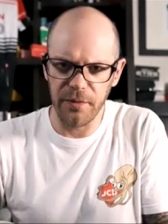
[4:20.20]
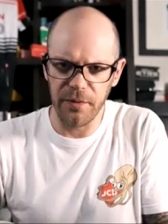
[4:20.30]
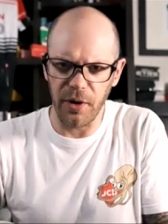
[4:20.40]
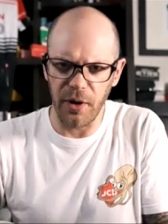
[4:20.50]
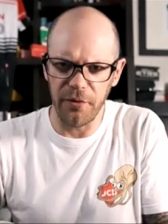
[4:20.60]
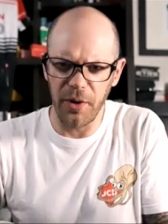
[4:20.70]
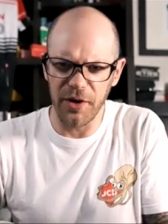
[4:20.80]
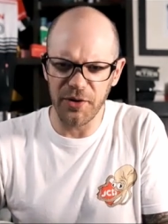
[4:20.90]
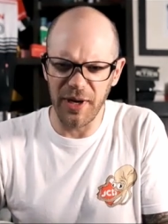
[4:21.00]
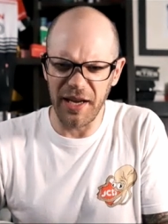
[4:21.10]
you know, I've
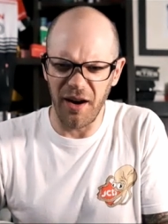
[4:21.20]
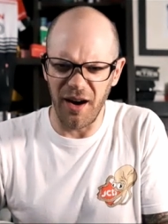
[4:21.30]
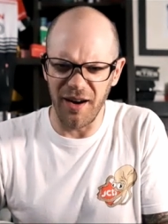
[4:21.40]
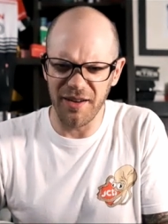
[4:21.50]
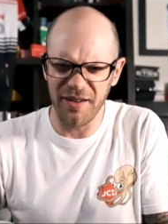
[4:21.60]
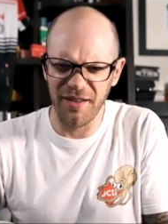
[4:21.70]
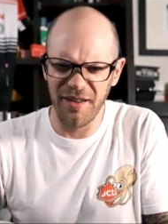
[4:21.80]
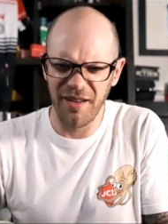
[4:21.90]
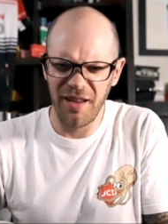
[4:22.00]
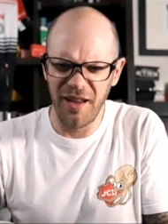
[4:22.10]
worked really hard.
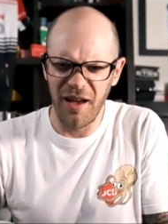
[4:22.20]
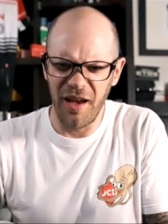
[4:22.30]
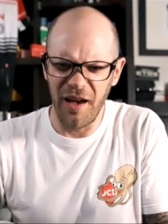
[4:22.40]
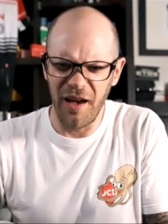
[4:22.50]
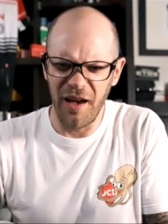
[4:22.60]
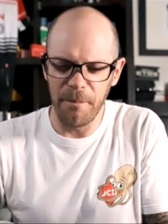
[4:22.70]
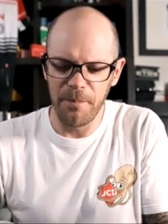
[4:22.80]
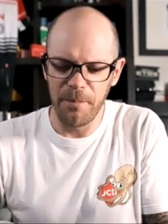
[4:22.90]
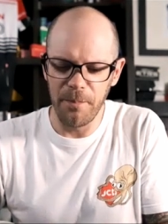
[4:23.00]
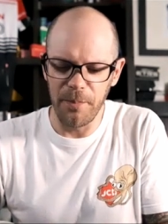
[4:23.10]

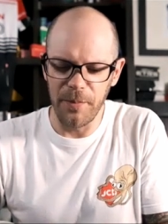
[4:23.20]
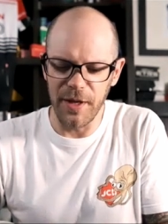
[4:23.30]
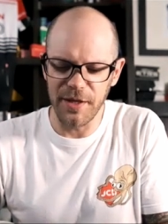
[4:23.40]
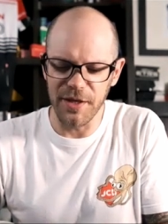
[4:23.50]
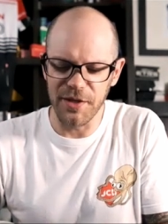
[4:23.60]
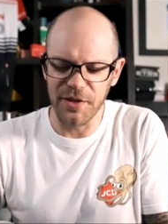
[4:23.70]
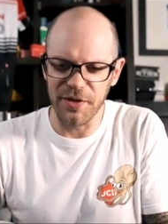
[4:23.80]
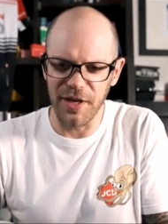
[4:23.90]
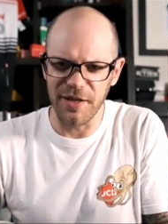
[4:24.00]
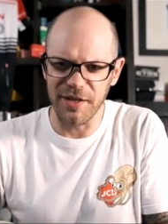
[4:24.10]
Um, this
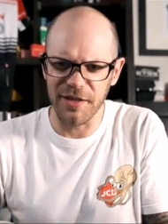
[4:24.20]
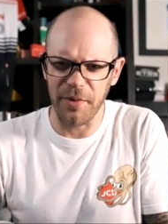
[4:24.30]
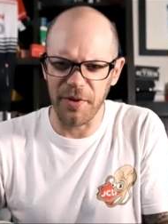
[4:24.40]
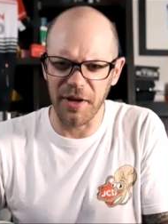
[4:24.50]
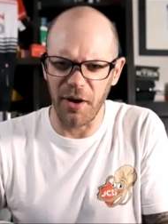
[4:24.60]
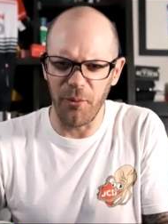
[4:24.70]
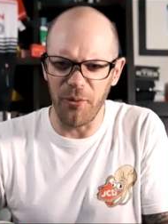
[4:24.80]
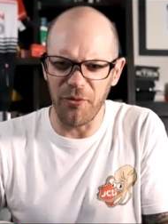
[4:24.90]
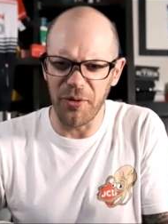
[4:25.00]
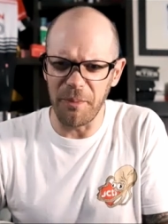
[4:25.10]
is this is something I
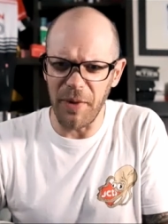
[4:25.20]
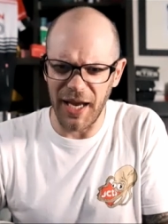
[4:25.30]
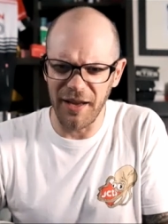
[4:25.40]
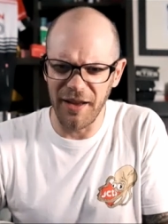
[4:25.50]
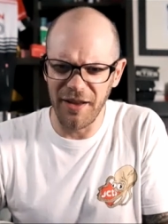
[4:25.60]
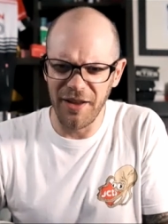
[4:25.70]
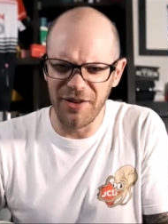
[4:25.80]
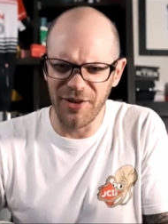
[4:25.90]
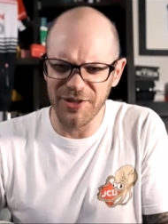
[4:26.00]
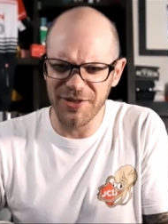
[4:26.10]
want for me
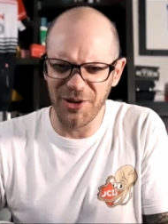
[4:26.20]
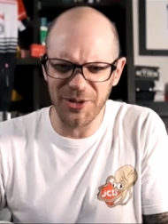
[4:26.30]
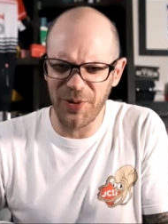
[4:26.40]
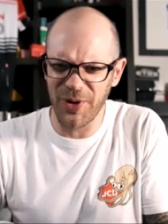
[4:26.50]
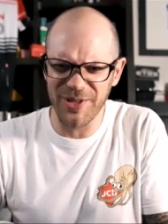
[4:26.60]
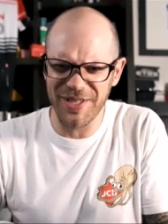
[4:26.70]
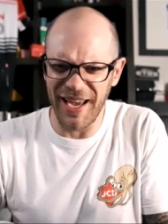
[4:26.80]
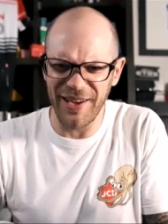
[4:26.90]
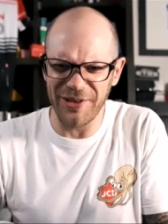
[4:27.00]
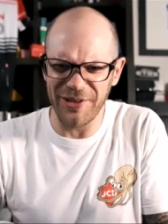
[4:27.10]
not not to put on
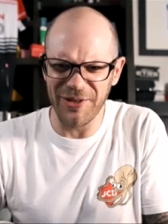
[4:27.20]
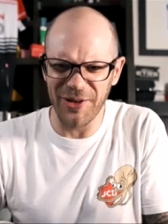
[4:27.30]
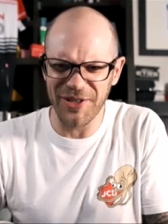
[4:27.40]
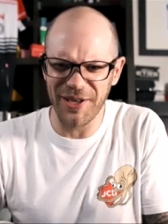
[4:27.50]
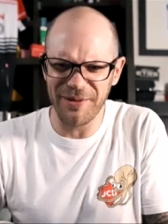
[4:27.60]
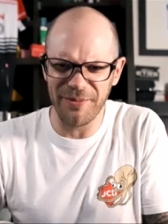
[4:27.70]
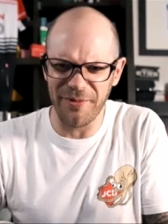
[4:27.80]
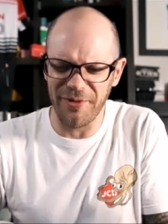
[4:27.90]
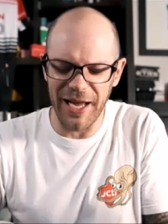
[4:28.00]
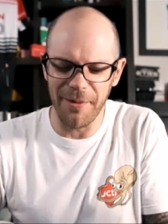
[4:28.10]
sale, not to
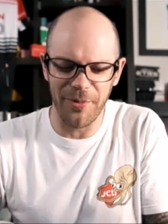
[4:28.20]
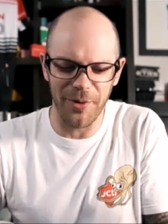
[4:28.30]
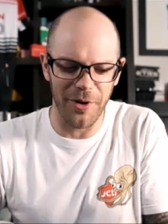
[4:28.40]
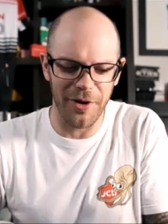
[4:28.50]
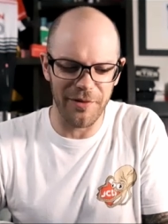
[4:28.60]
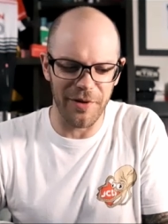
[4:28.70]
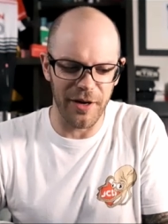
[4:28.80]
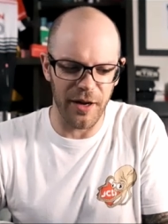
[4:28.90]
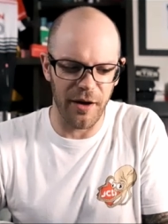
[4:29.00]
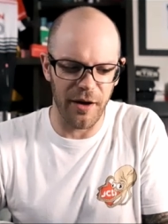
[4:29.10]
flip or whatever.
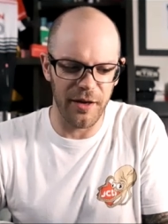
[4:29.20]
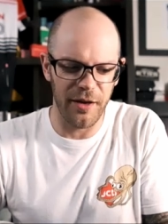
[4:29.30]
And I,